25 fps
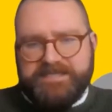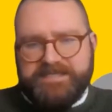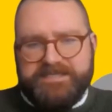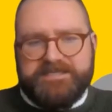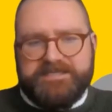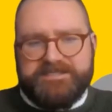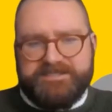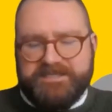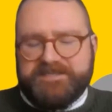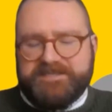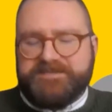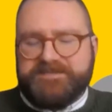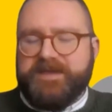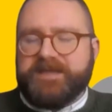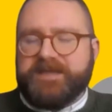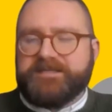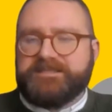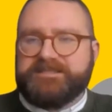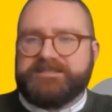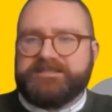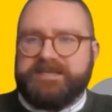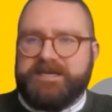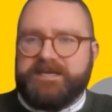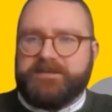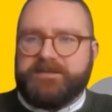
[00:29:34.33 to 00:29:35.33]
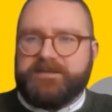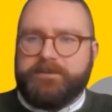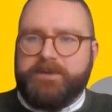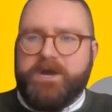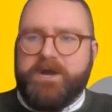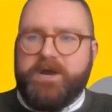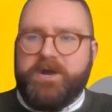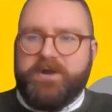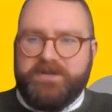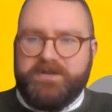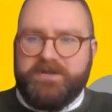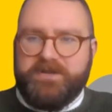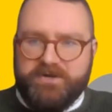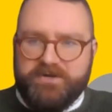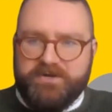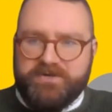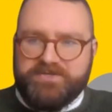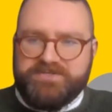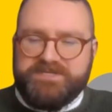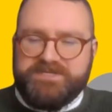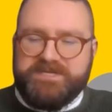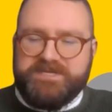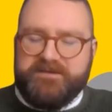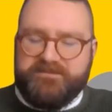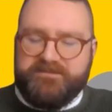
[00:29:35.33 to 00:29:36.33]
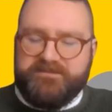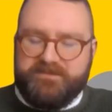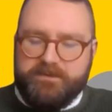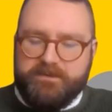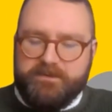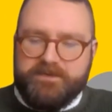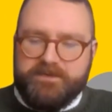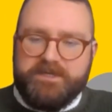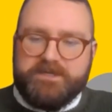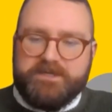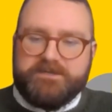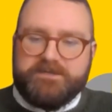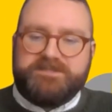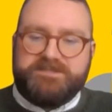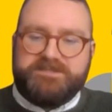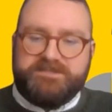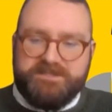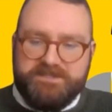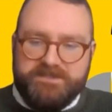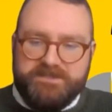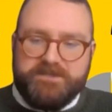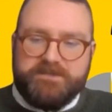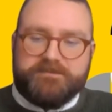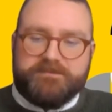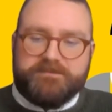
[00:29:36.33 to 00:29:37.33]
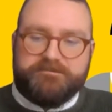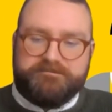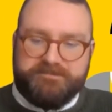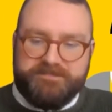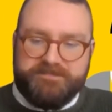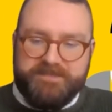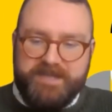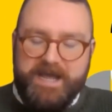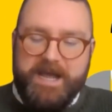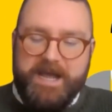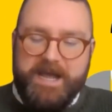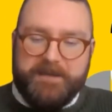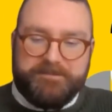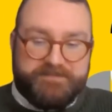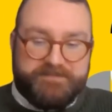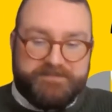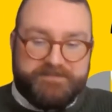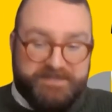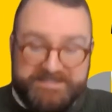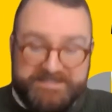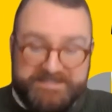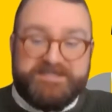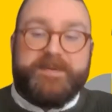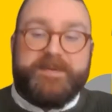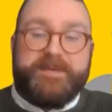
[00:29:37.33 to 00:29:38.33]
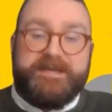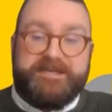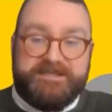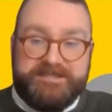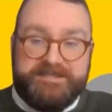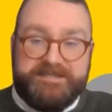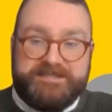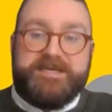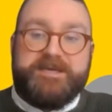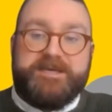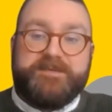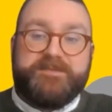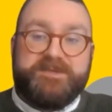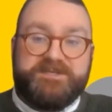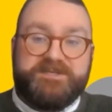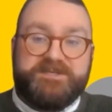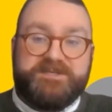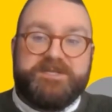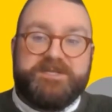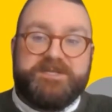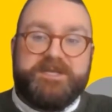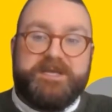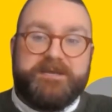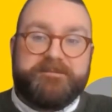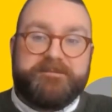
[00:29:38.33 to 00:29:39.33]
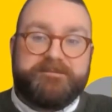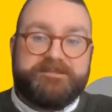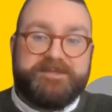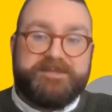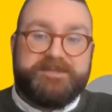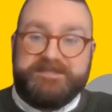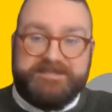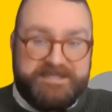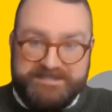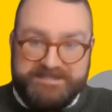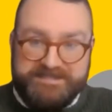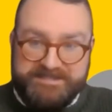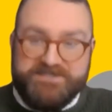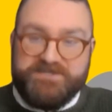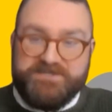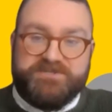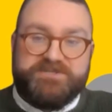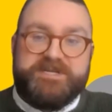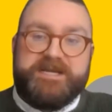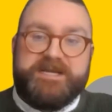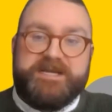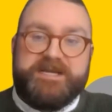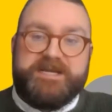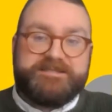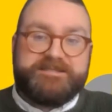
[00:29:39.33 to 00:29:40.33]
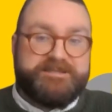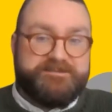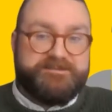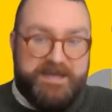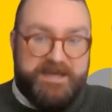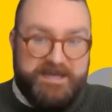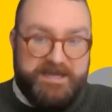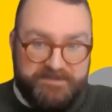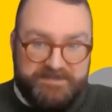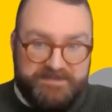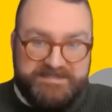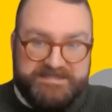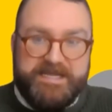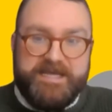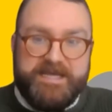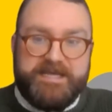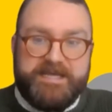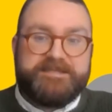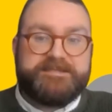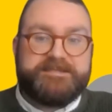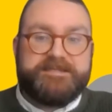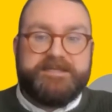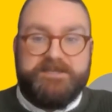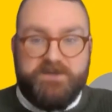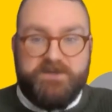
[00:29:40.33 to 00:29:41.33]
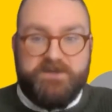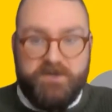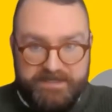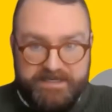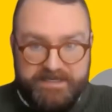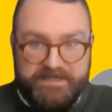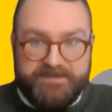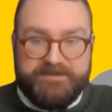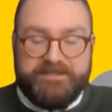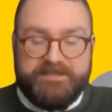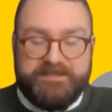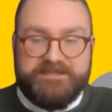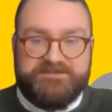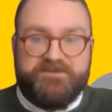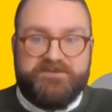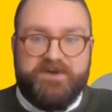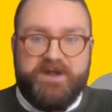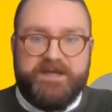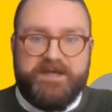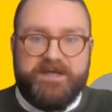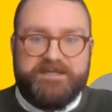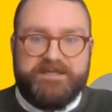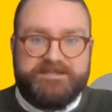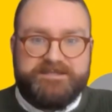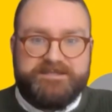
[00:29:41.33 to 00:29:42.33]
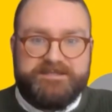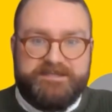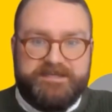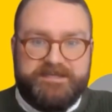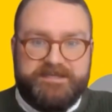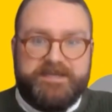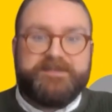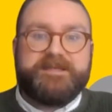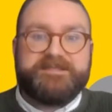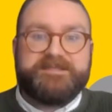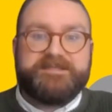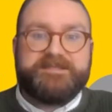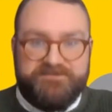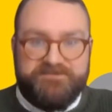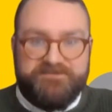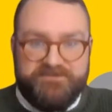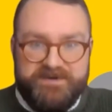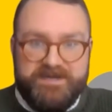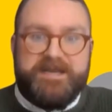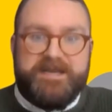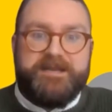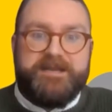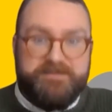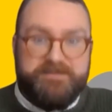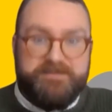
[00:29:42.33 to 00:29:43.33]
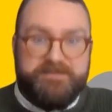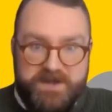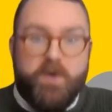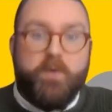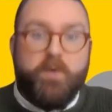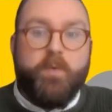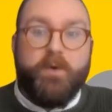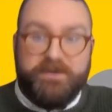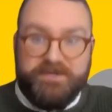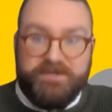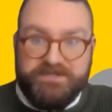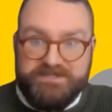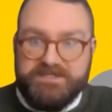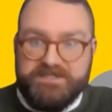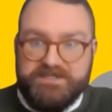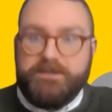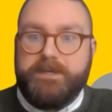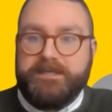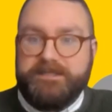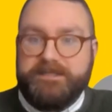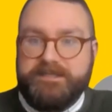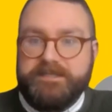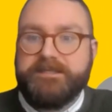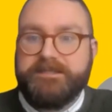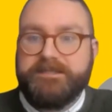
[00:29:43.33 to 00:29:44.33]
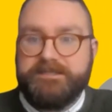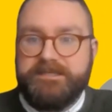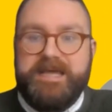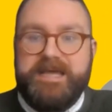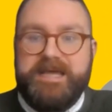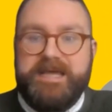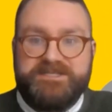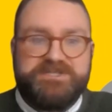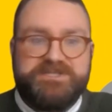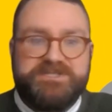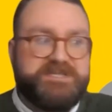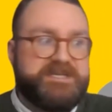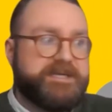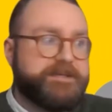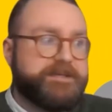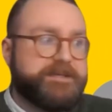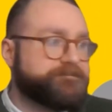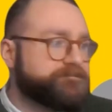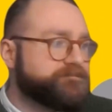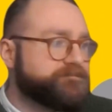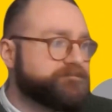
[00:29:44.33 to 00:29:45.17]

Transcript: it's fair to say that we are encouraging everyone, though, do participate in the scheme this year, because this is your chance to make mistakes and not get things right, and then to really know what you're doing next year.